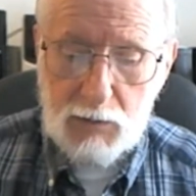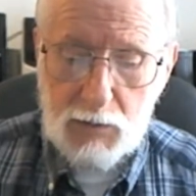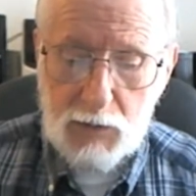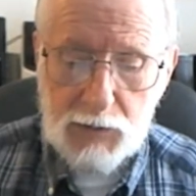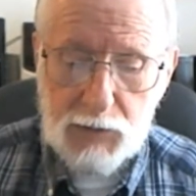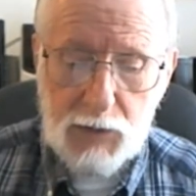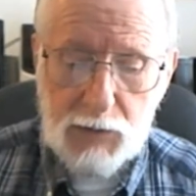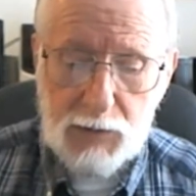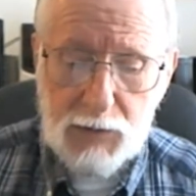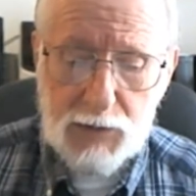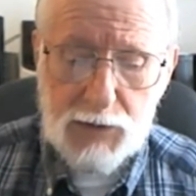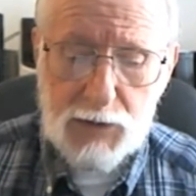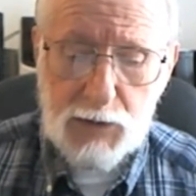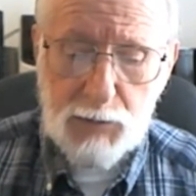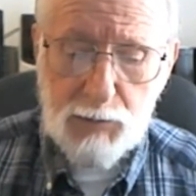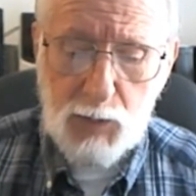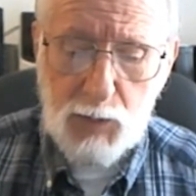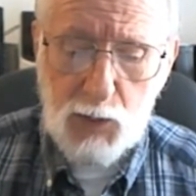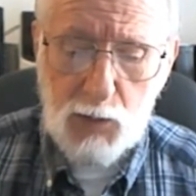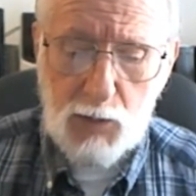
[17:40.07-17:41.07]
I think that's a
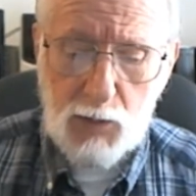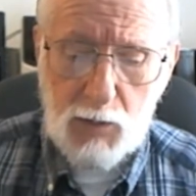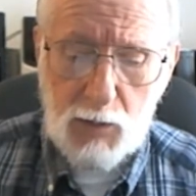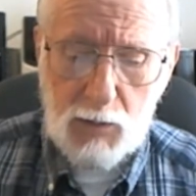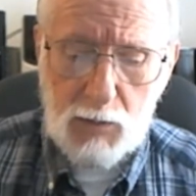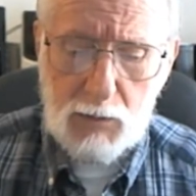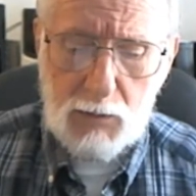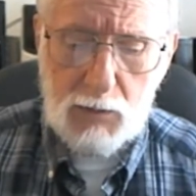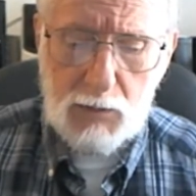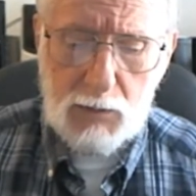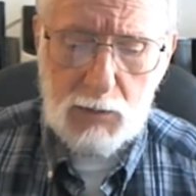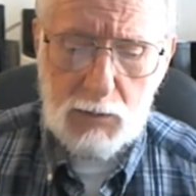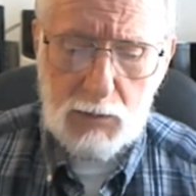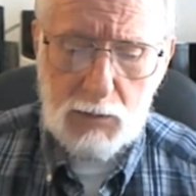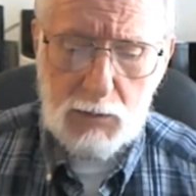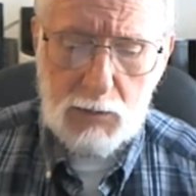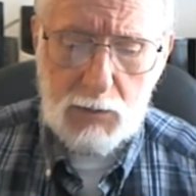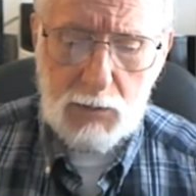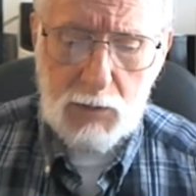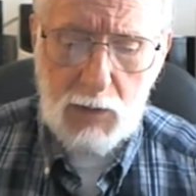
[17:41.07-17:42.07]
plural.
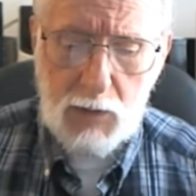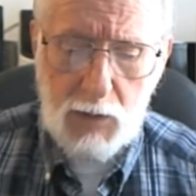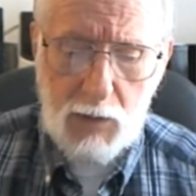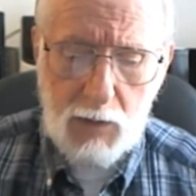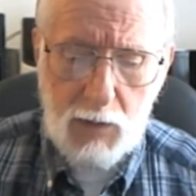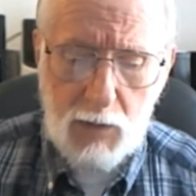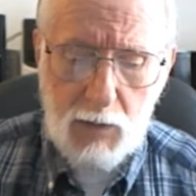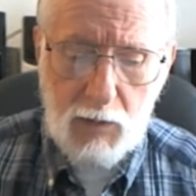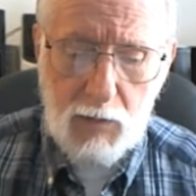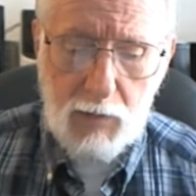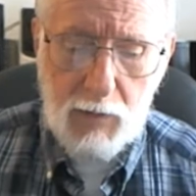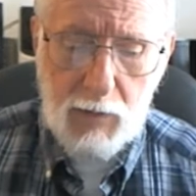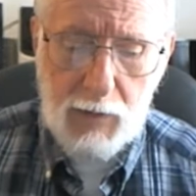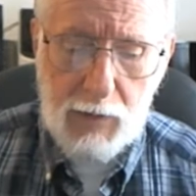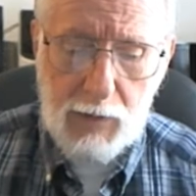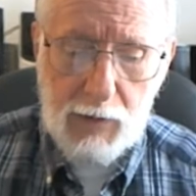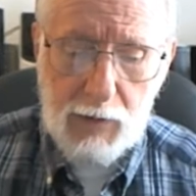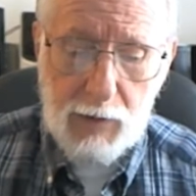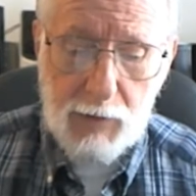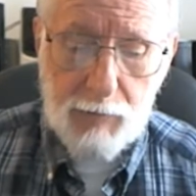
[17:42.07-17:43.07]

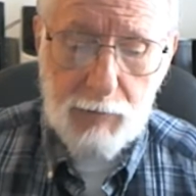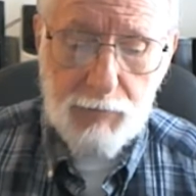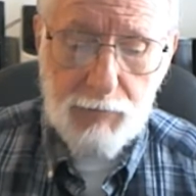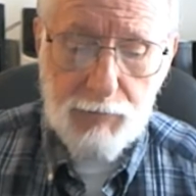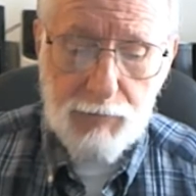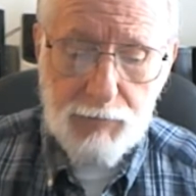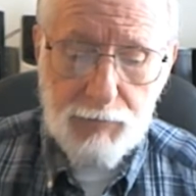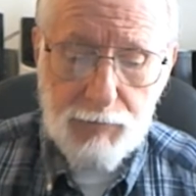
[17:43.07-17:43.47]
And